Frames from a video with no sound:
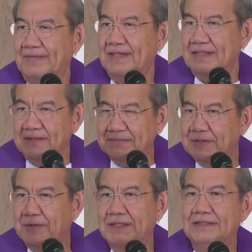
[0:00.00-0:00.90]
Number
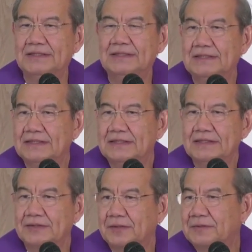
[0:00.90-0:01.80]
one,
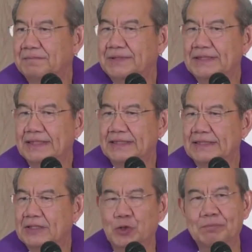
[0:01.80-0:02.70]
don't be a
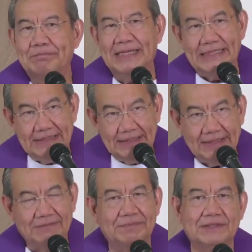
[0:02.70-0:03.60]
complaining
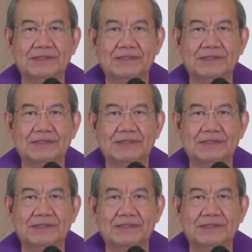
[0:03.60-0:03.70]
person.